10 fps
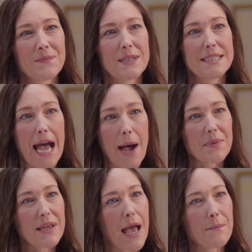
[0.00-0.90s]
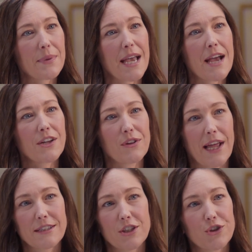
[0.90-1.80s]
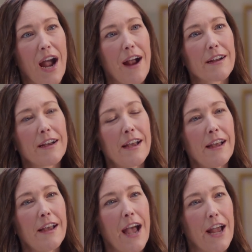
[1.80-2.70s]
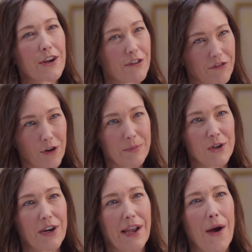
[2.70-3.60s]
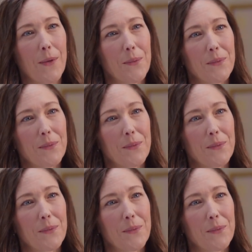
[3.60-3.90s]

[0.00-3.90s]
Tap the MPN you'd like to track and confirm your account.